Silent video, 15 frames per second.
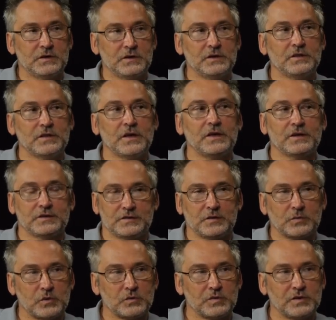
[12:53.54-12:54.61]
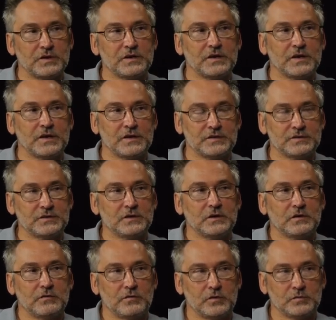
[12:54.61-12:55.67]
It takes about 3 days
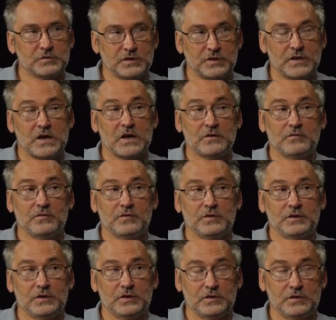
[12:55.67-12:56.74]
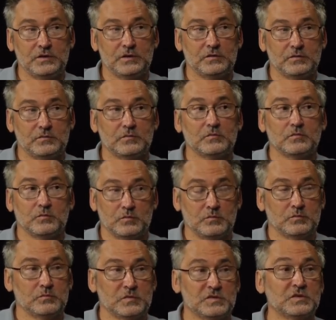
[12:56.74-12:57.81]
from the time we
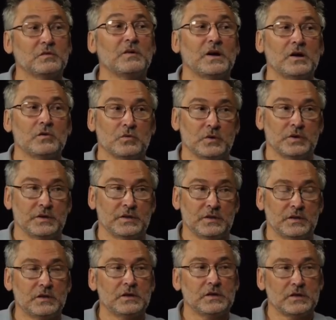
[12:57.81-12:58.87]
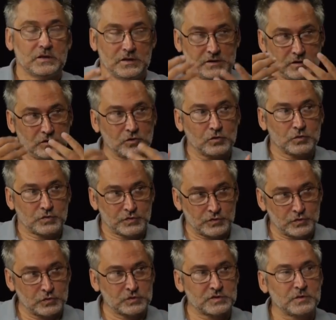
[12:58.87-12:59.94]
swallow it till it goes
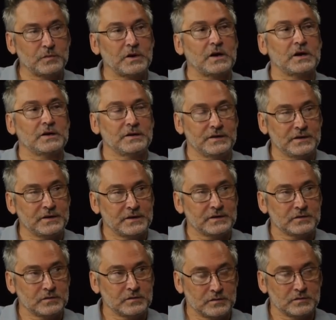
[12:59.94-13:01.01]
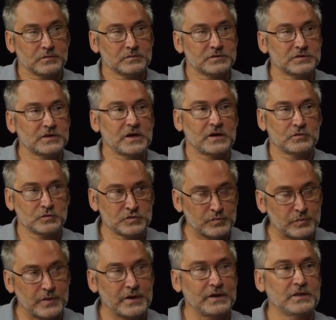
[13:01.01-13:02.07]
through the body and start to
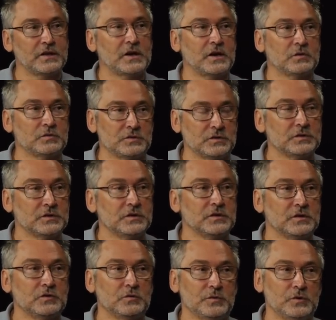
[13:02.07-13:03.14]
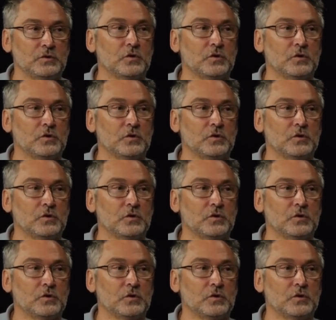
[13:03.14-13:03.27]
spread around the individual